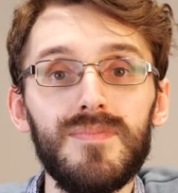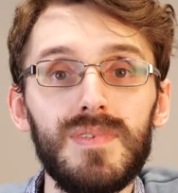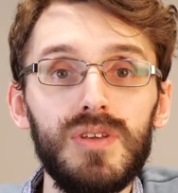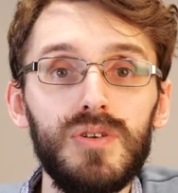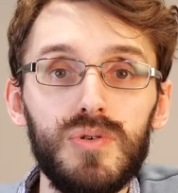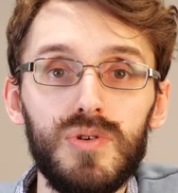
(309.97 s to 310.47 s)

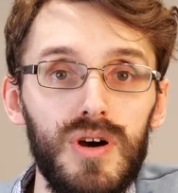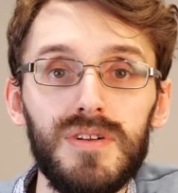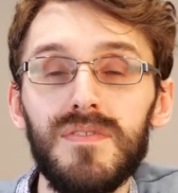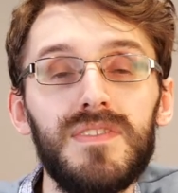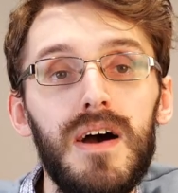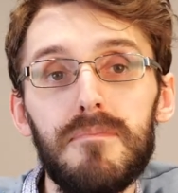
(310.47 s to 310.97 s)
you could
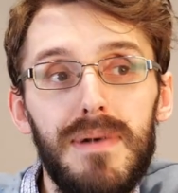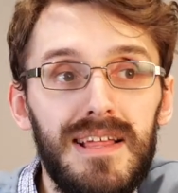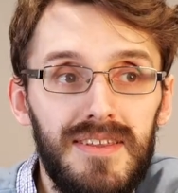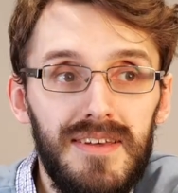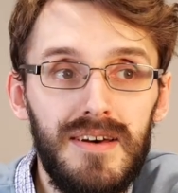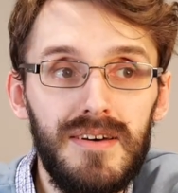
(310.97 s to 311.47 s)
have done
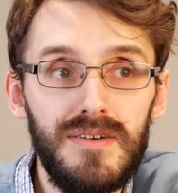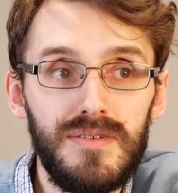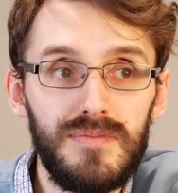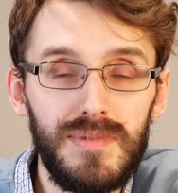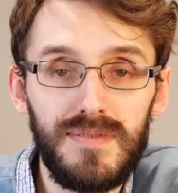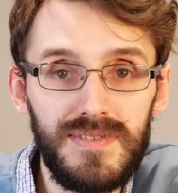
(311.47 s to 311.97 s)
better
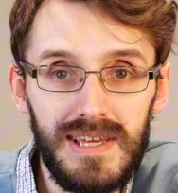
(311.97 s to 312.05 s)
with